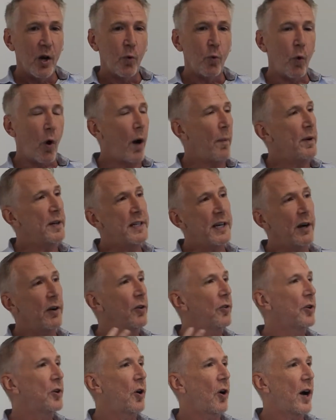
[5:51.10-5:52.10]
Raw
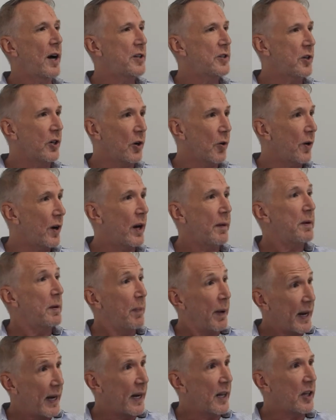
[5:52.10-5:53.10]
material costs are going up
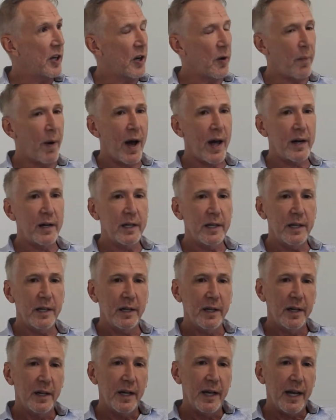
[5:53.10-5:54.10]
depending on the
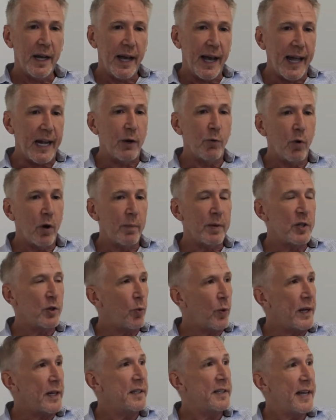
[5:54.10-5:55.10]
commodity, anywhere
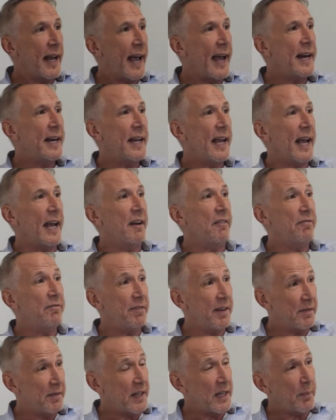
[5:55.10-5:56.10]
between 10% and
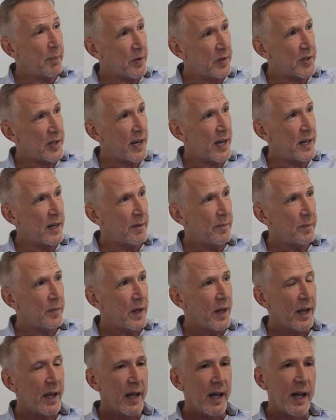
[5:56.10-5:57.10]
50%.
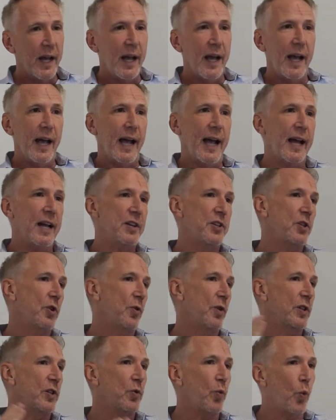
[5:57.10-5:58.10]
And
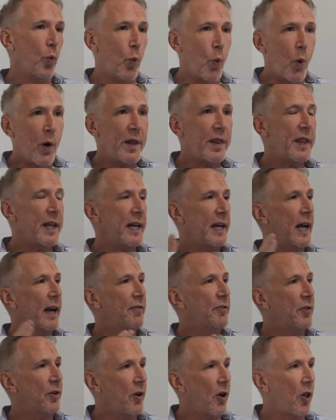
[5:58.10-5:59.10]
so it's one thing
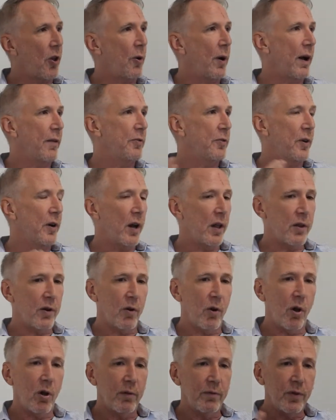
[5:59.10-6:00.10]
after another after
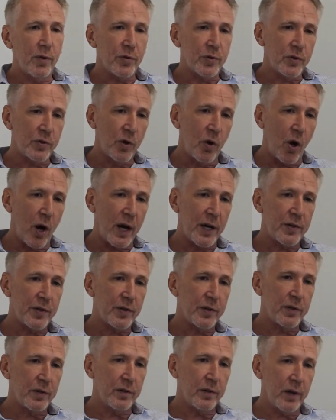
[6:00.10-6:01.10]
another. All of those
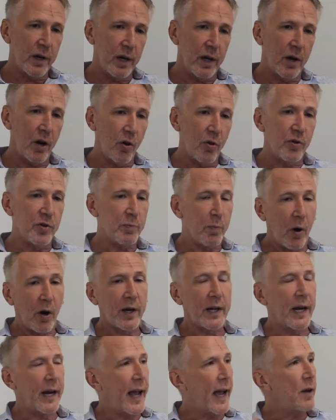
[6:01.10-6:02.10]
costs, all those market